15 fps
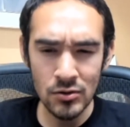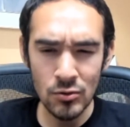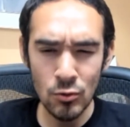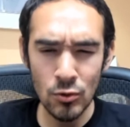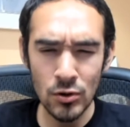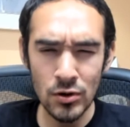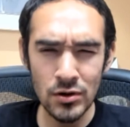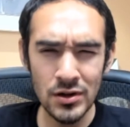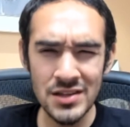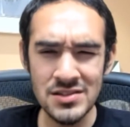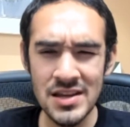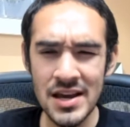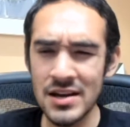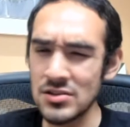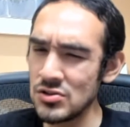Or
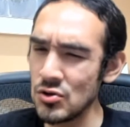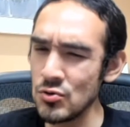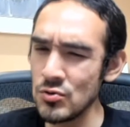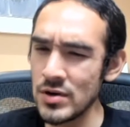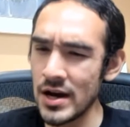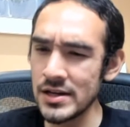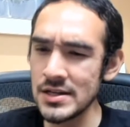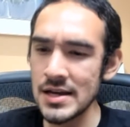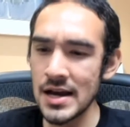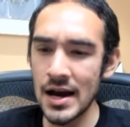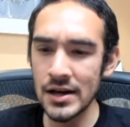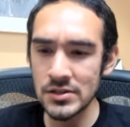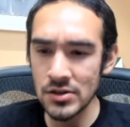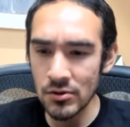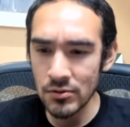is that a 290?
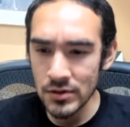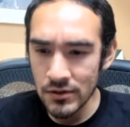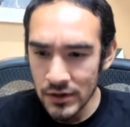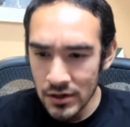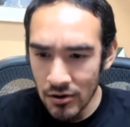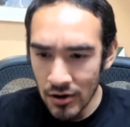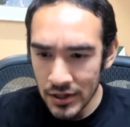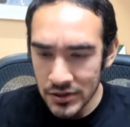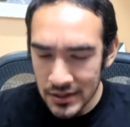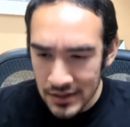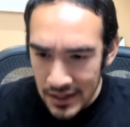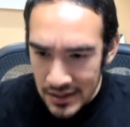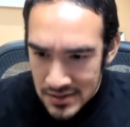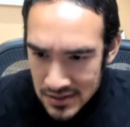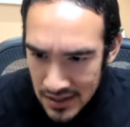I don't even know. I think
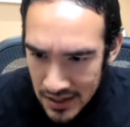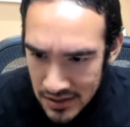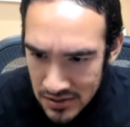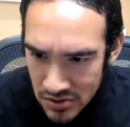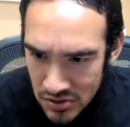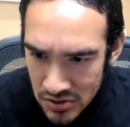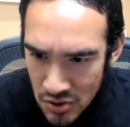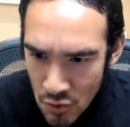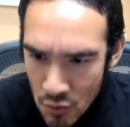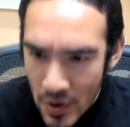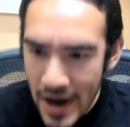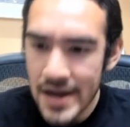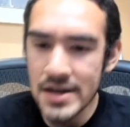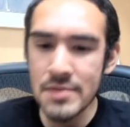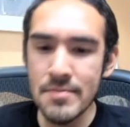that says
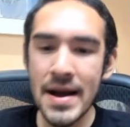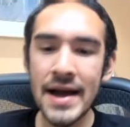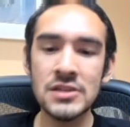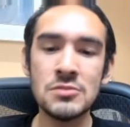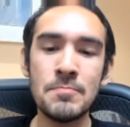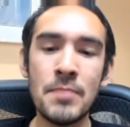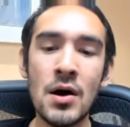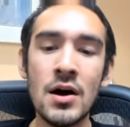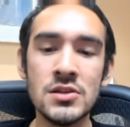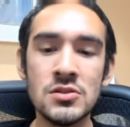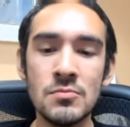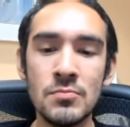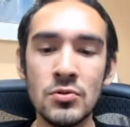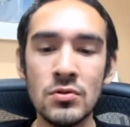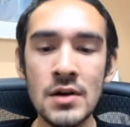280 max
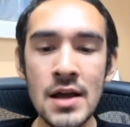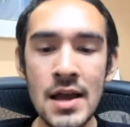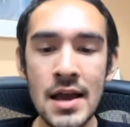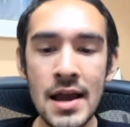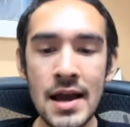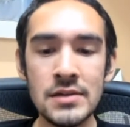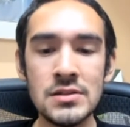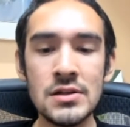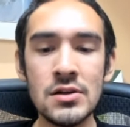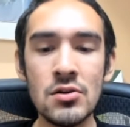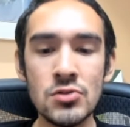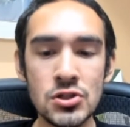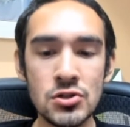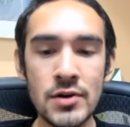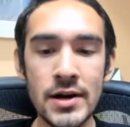possible, as he
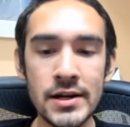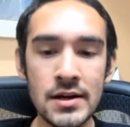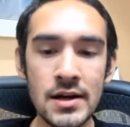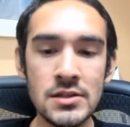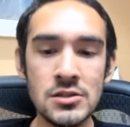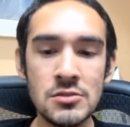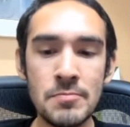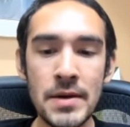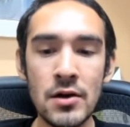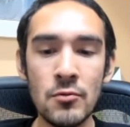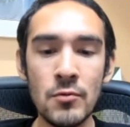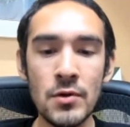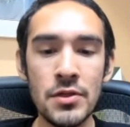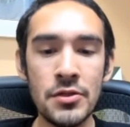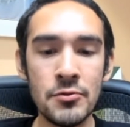goes strike 9 spare
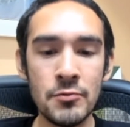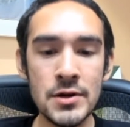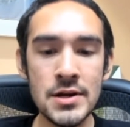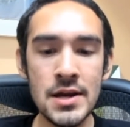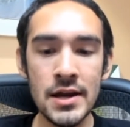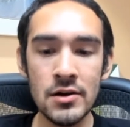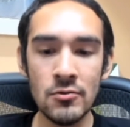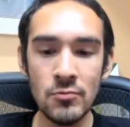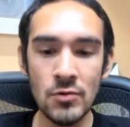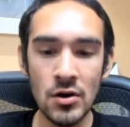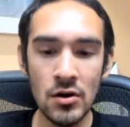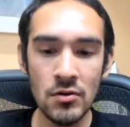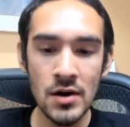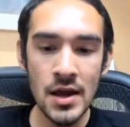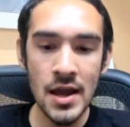with 3 in a
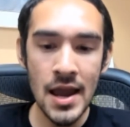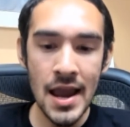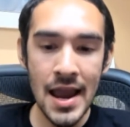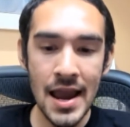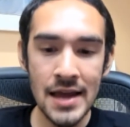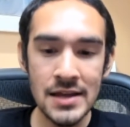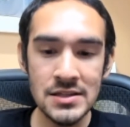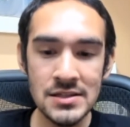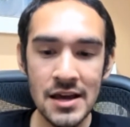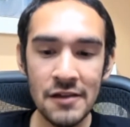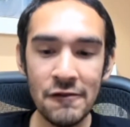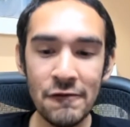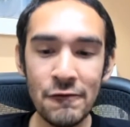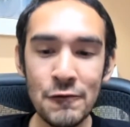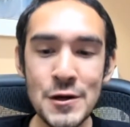row. And
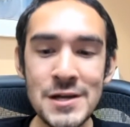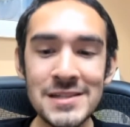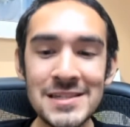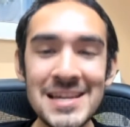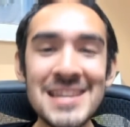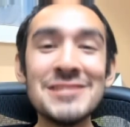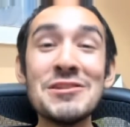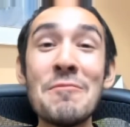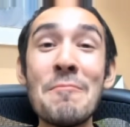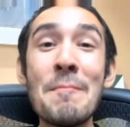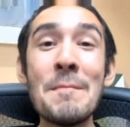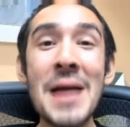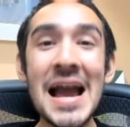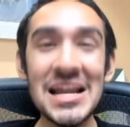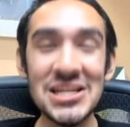Seth Freeze is
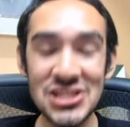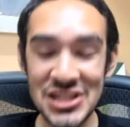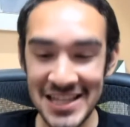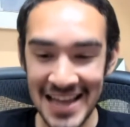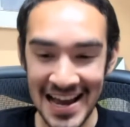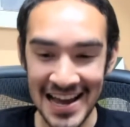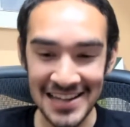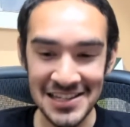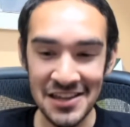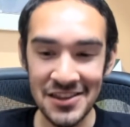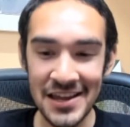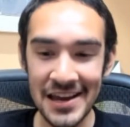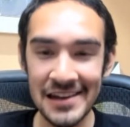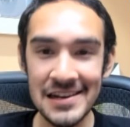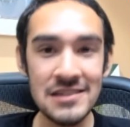matching that.
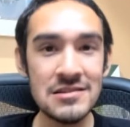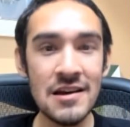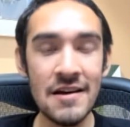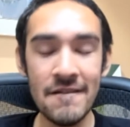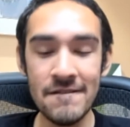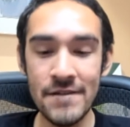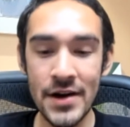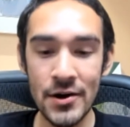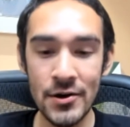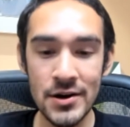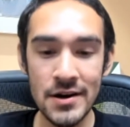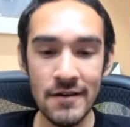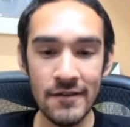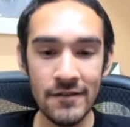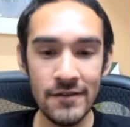That is
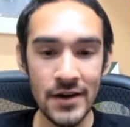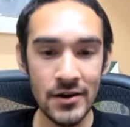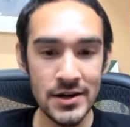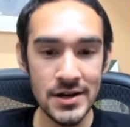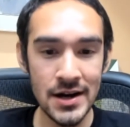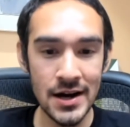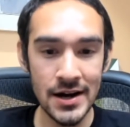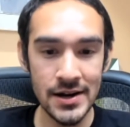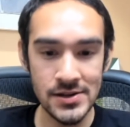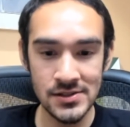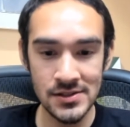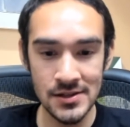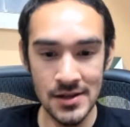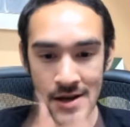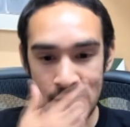very, very
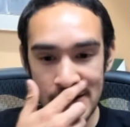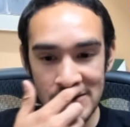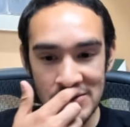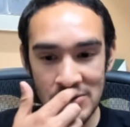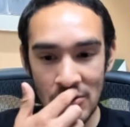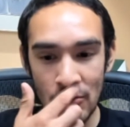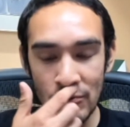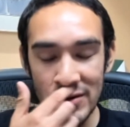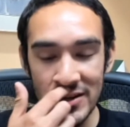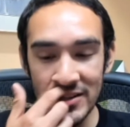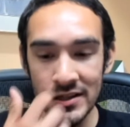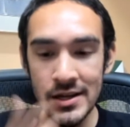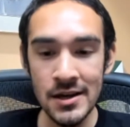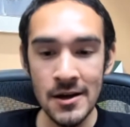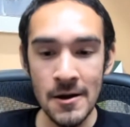nice. So
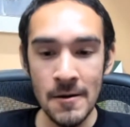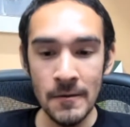really,